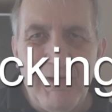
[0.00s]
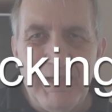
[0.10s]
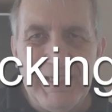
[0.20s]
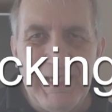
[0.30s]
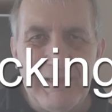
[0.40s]

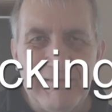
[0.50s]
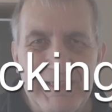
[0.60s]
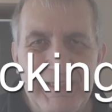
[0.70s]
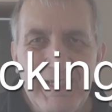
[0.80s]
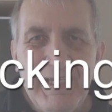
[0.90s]
high
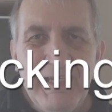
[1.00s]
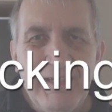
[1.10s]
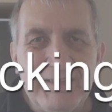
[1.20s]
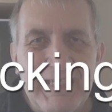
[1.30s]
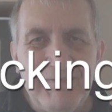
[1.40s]
category
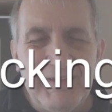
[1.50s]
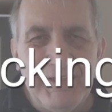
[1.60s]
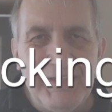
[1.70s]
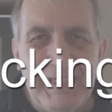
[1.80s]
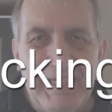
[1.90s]
is having
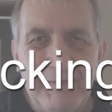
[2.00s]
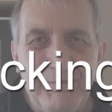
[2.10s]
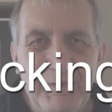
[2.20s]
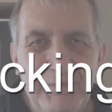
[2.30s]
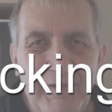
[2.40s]
your decking at
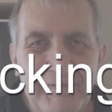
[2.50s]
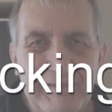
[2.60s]
45